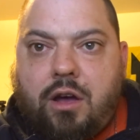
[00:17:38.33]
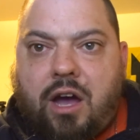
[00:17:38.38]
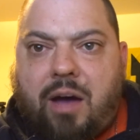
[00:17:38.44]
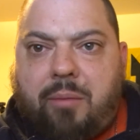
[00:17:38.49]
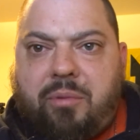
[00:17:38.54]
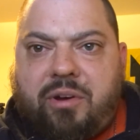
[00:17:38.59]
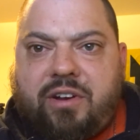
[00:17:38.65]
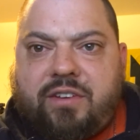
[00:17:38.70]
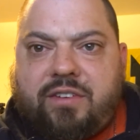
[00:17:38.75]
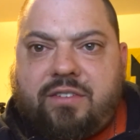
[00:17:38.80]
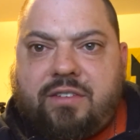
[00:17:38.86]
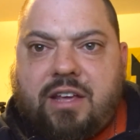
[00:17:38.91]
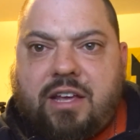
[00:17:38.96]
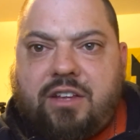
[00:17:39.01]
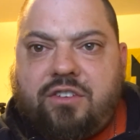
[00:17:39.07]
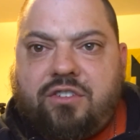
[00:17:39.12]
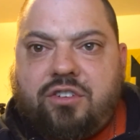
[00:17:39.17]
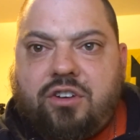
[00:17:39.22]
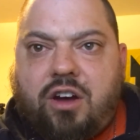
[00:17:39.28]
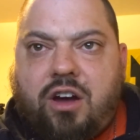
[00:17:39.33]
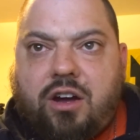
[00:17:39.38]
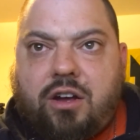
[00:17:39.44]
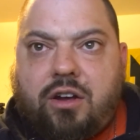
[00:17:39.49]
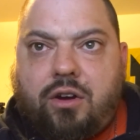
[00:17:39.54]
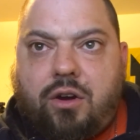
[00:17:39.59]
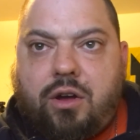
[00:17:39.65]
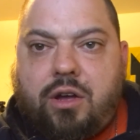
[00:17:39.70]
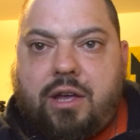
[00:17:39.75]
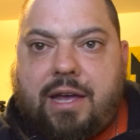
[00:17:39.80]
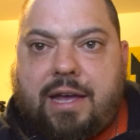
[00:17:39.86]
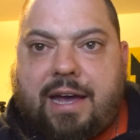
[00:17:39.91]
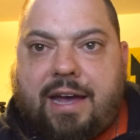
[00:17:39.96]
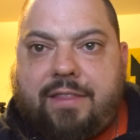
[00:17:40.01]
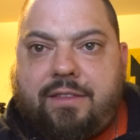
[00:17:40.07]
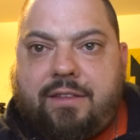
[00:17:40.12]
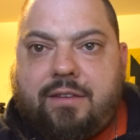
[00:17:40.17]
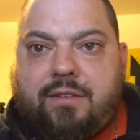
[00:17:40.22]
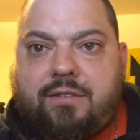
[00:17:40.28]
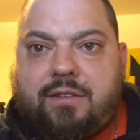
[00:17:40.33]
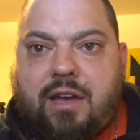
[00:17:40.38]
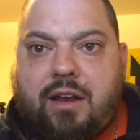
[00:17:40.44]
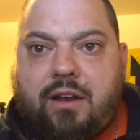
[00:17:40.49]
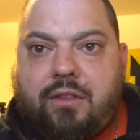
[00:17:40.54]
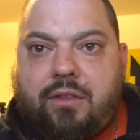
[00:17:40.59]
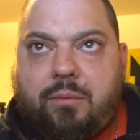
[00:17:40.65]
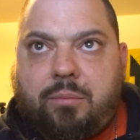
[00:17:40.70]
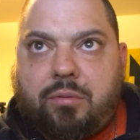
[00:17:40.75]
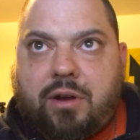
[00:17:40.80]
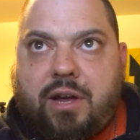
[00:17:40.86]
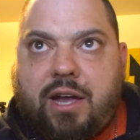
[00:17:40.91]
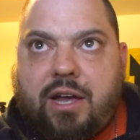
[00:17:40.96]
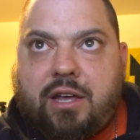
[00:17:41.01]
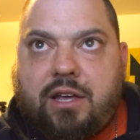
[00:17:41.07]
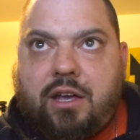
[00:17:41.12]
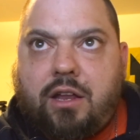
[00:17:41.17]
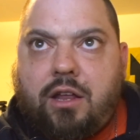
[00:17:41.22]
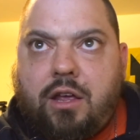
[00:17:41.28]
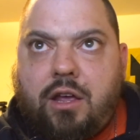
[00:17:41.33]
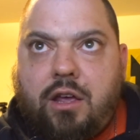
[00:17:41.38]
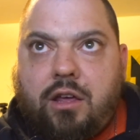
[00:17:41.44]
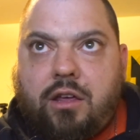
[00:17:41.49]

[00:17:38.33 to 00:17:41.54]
I'm going to stay chalk on this side of the bracket.